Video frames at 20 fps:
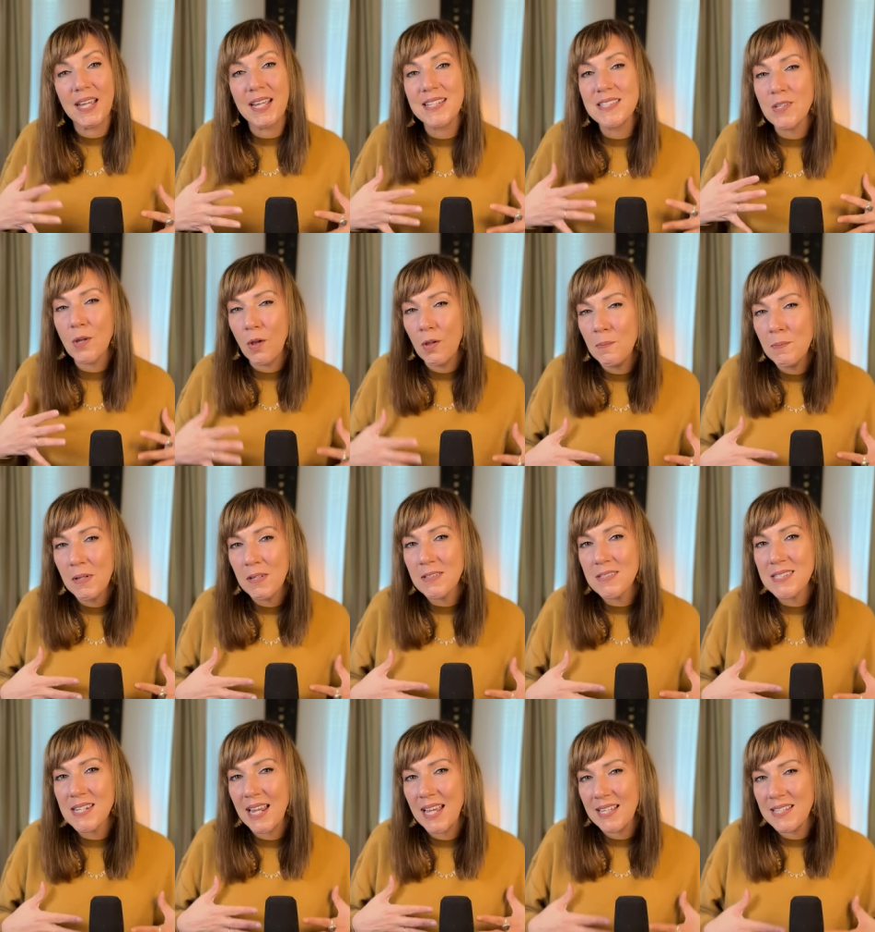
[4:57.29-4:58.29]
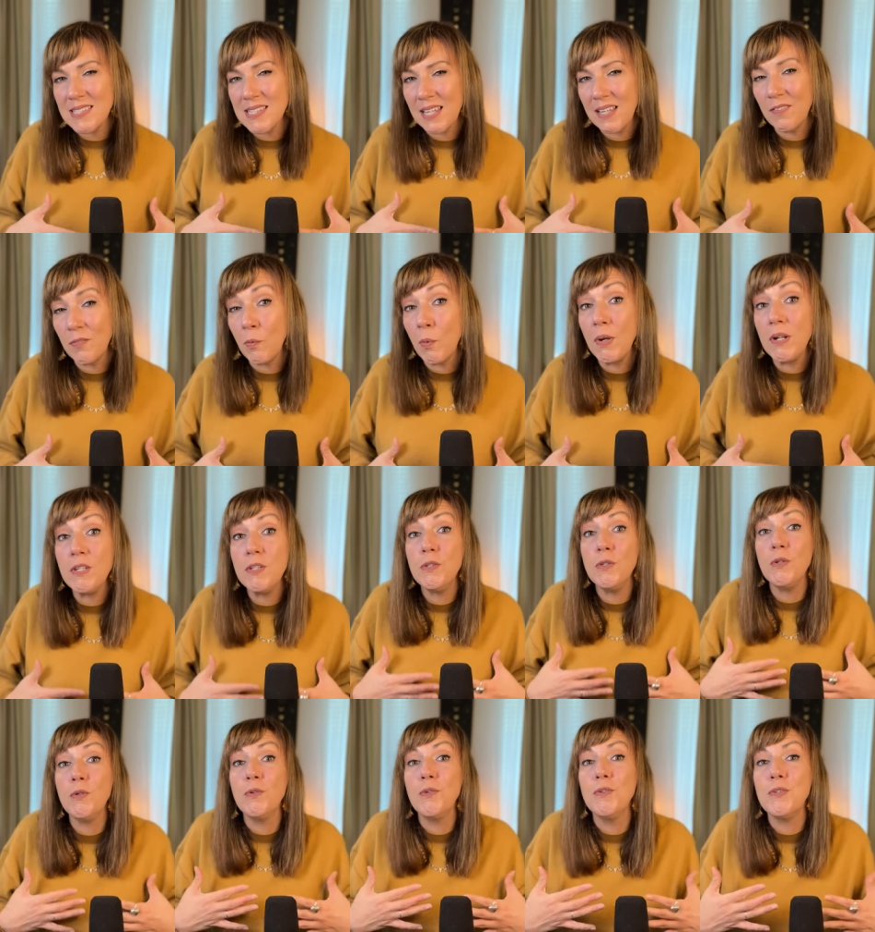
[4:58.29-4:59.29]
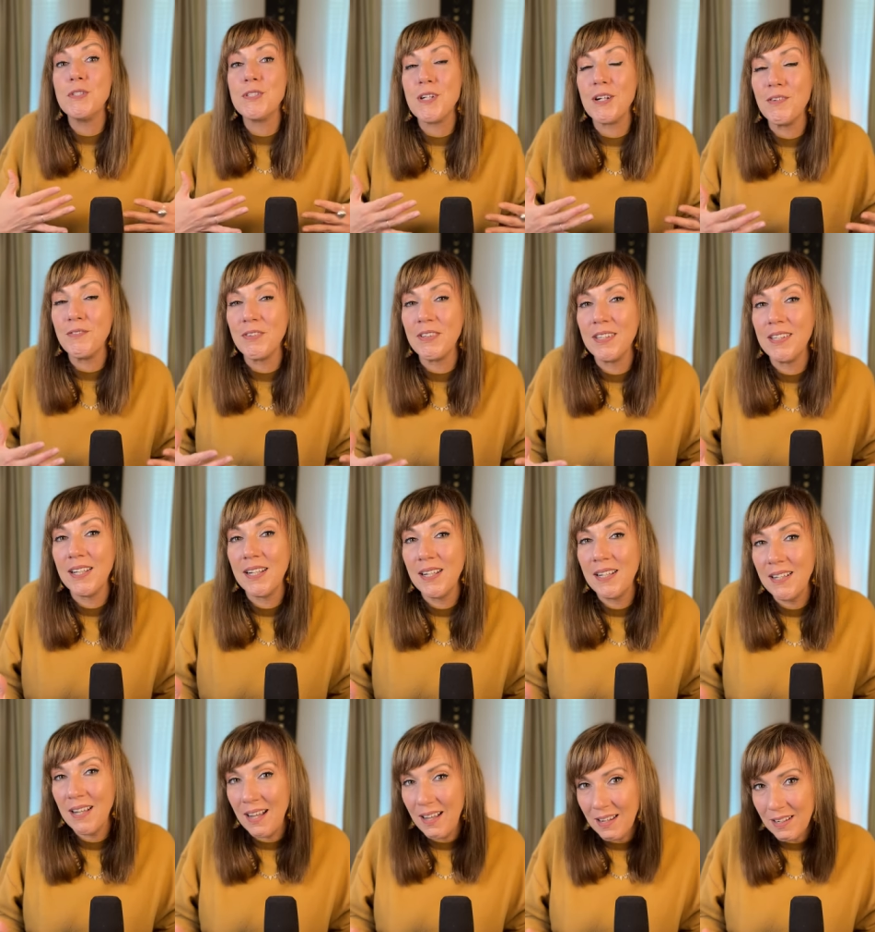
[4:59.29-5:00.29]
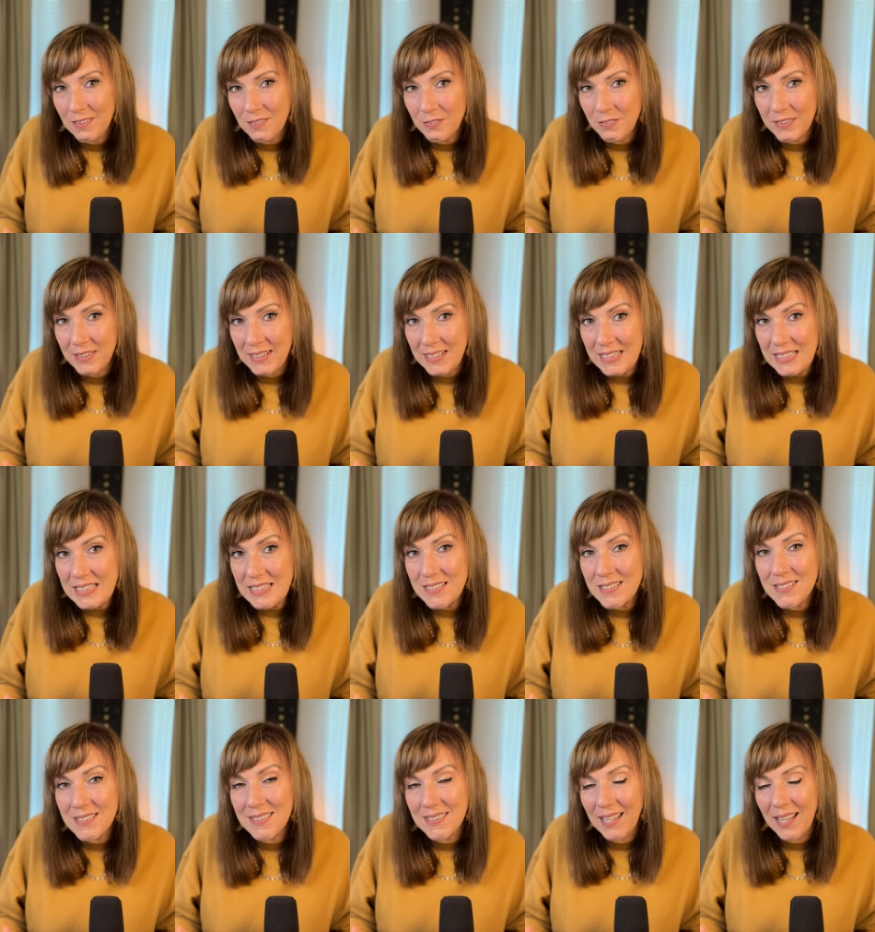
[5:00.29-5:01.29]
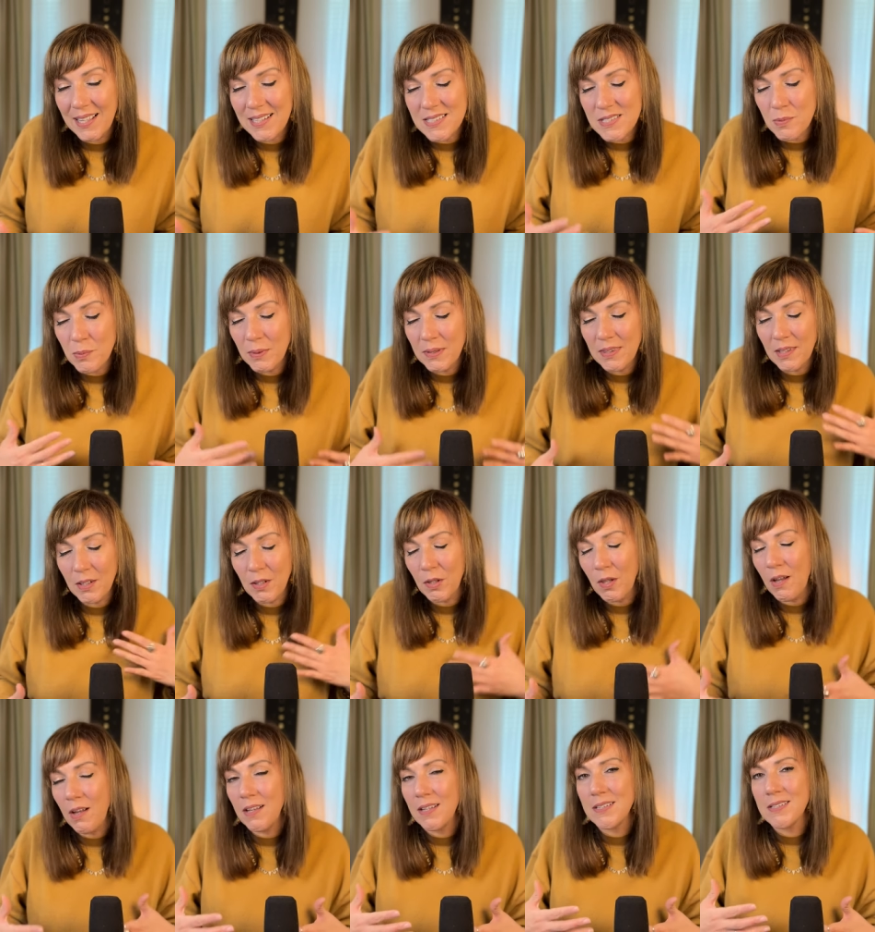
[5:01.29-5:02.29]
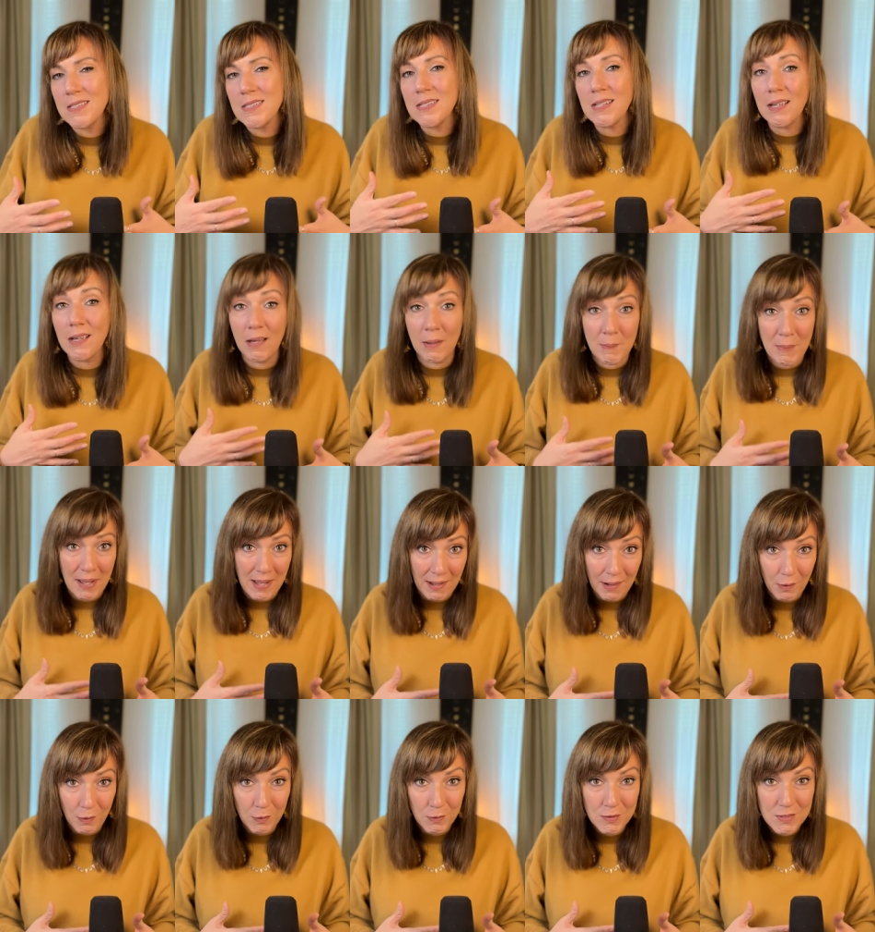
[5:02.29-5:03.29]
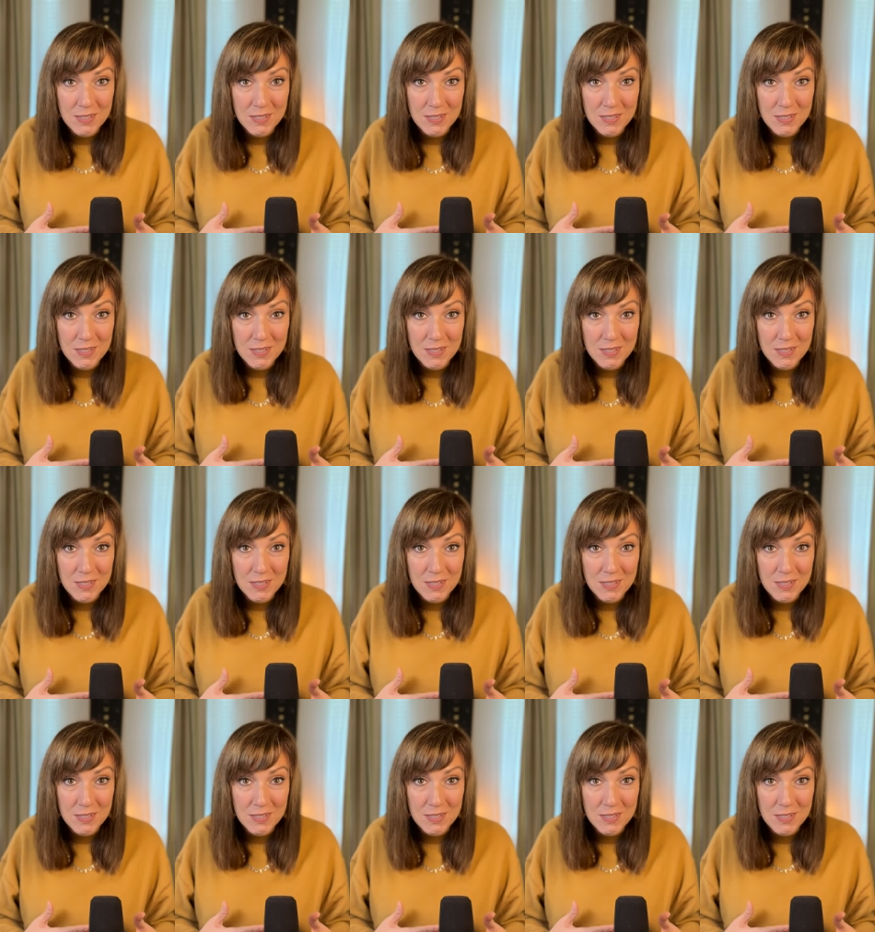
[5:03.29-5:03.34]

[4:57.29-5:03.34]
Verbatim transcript: It's almost as if when you start feeling confident, that's when the claws come out.